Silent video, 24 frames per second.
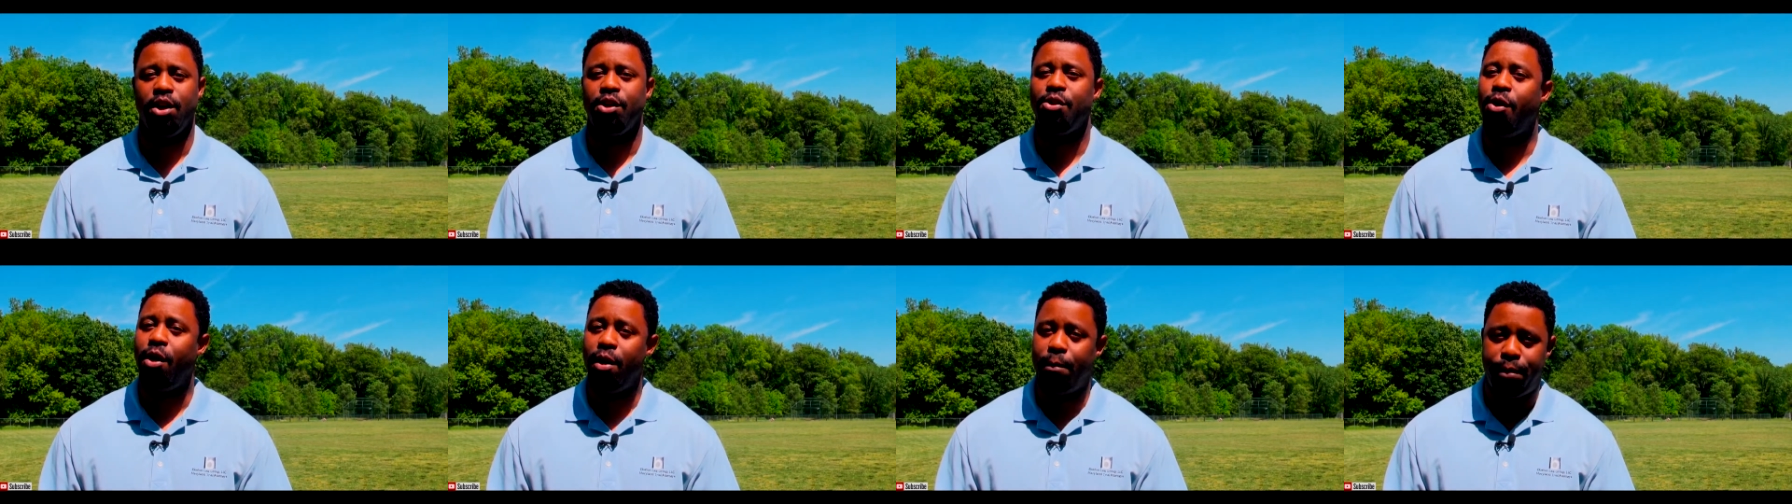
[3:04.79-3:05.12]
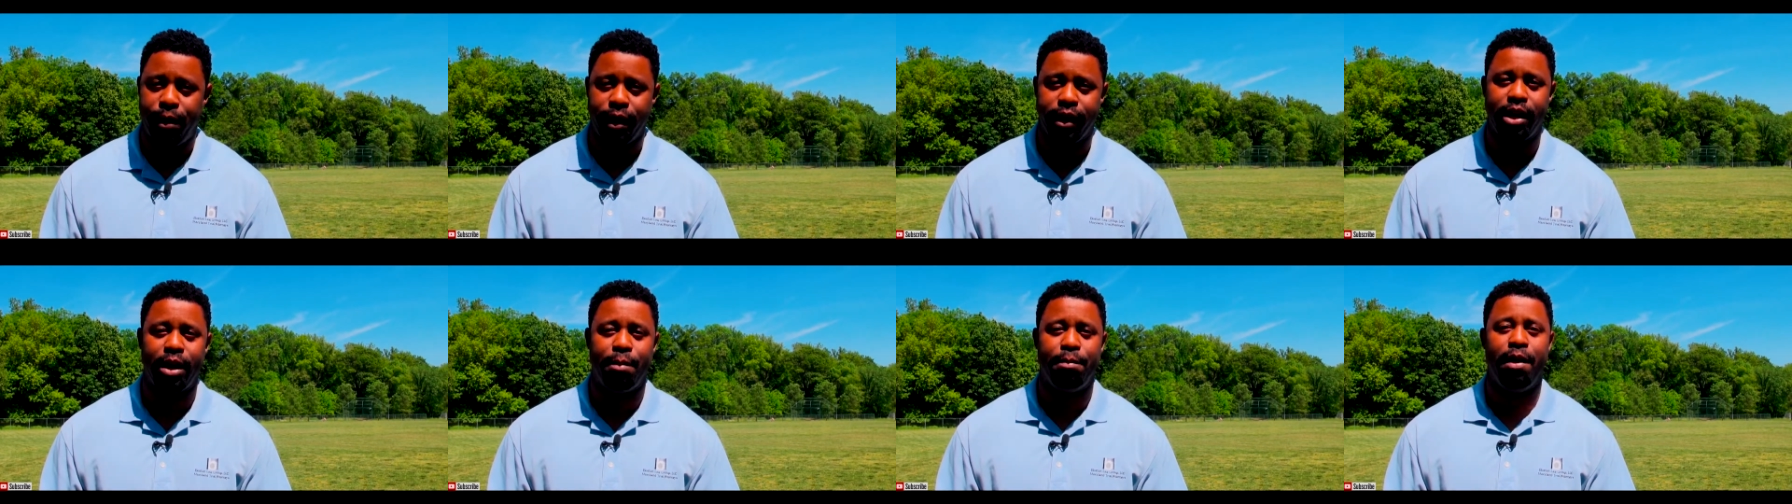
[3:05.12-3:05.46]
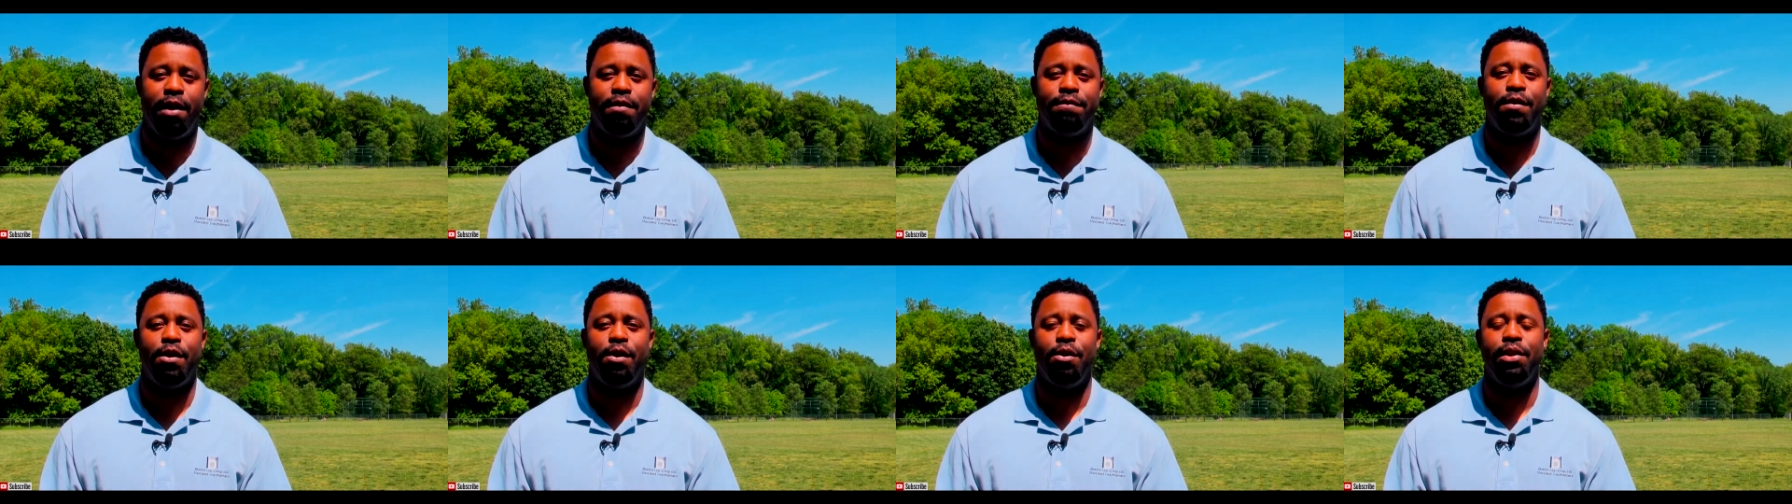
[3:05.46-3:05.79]
Go ahead and pick up
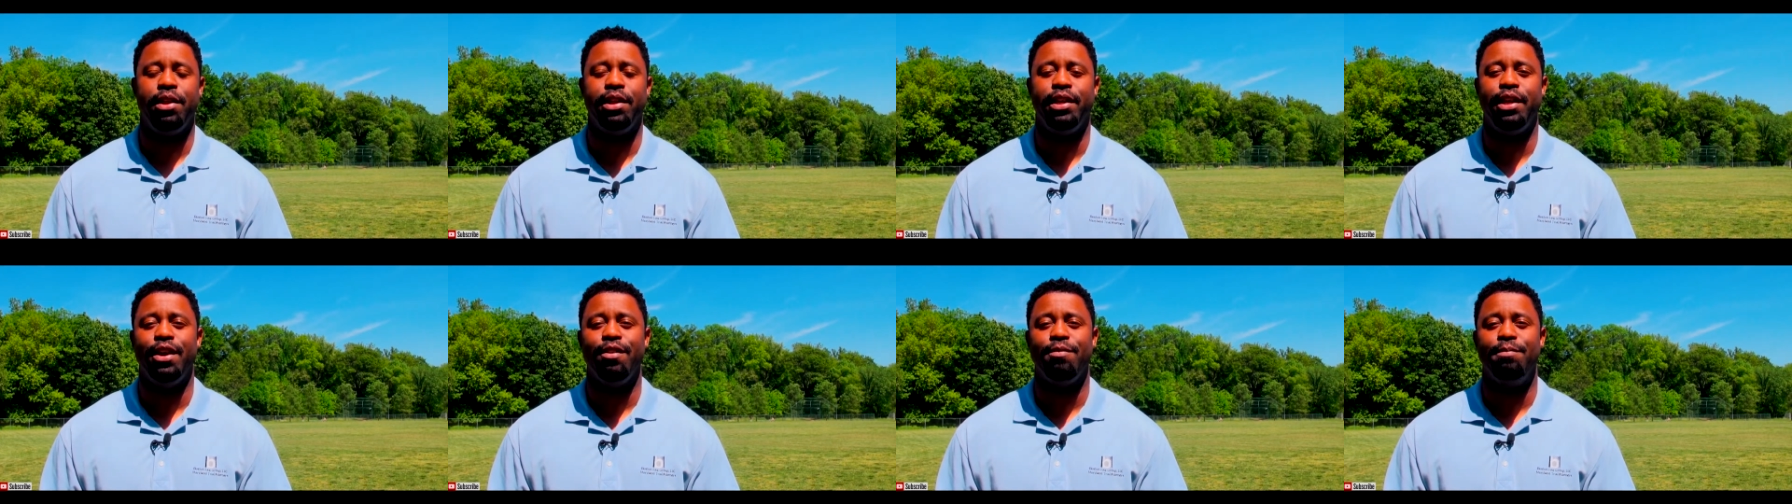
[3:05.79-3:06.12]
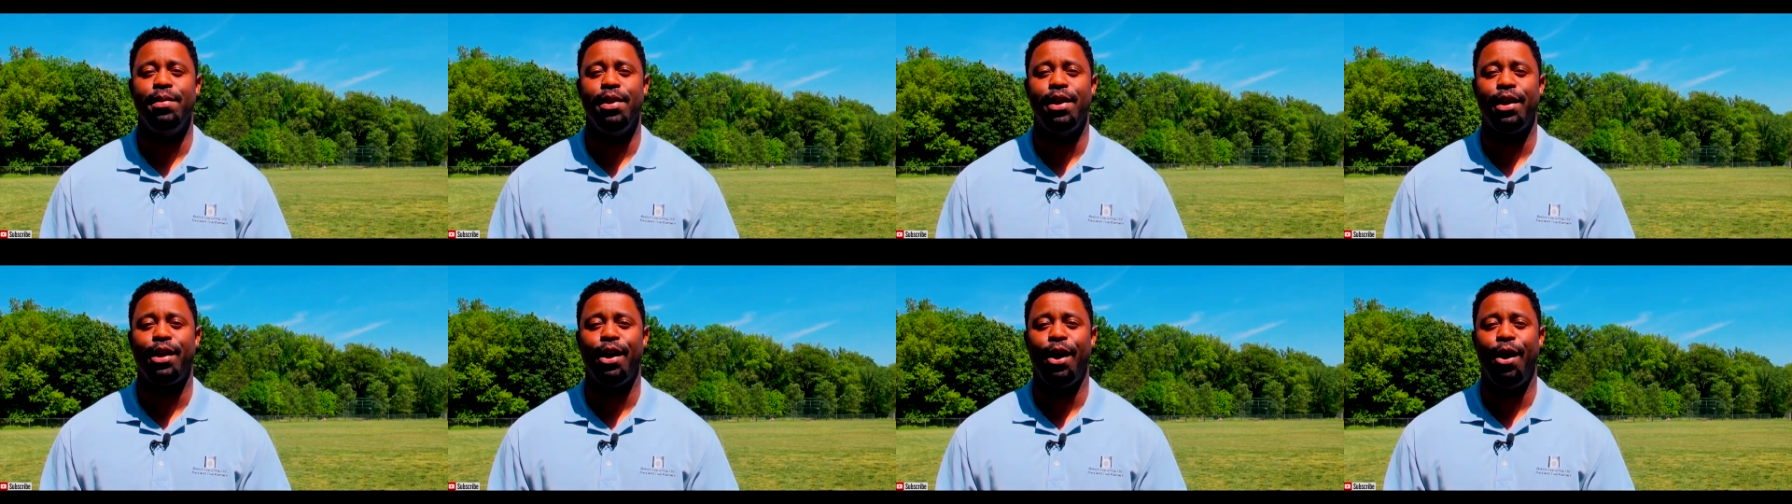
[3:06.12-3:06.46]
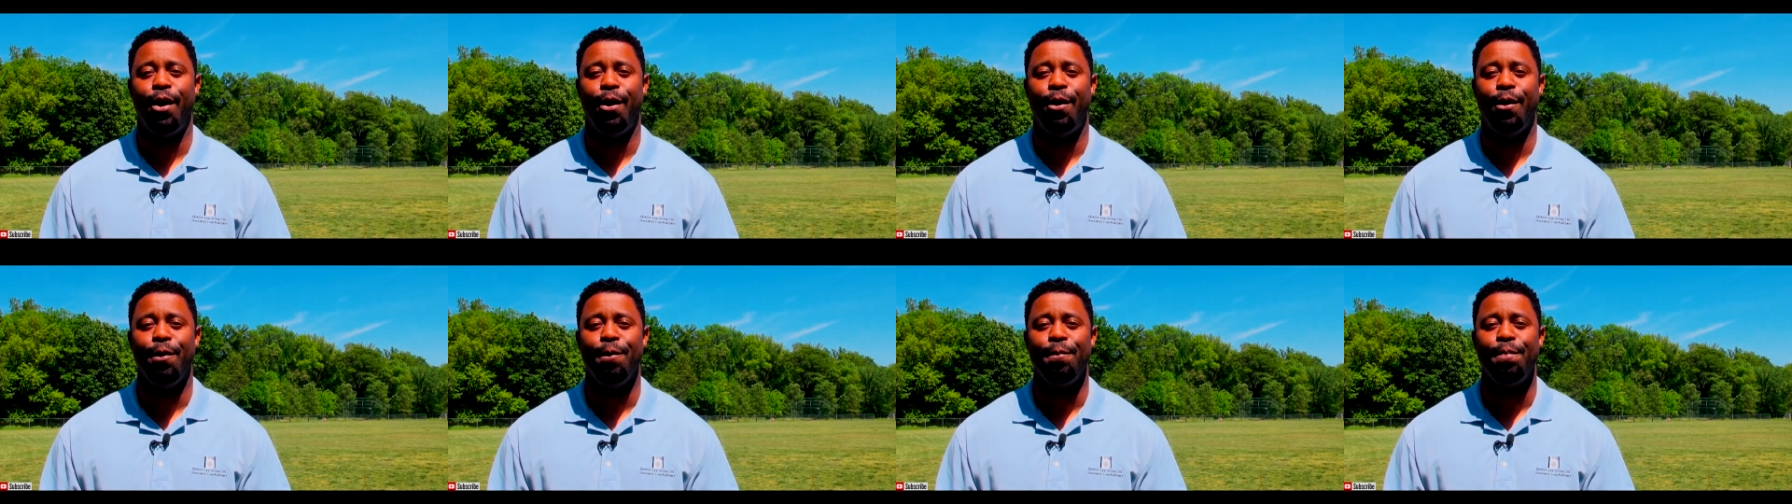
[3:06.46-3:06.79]
that phone and give me a
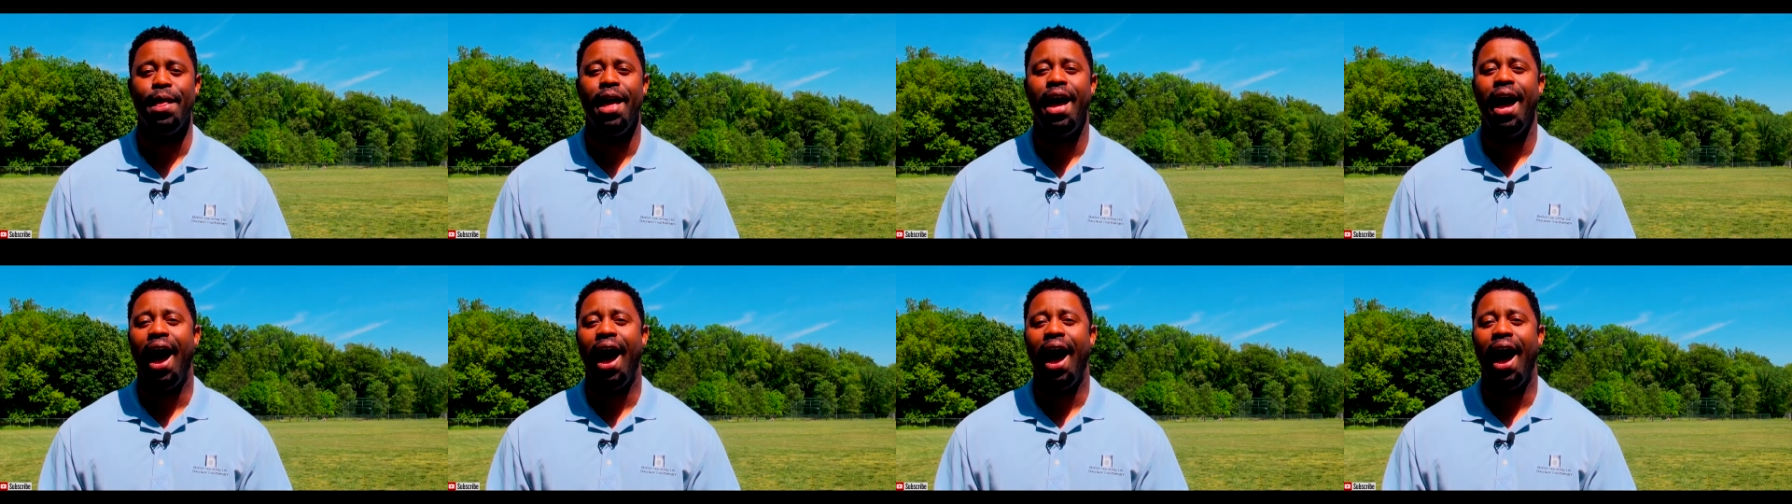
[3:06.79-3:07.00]
call.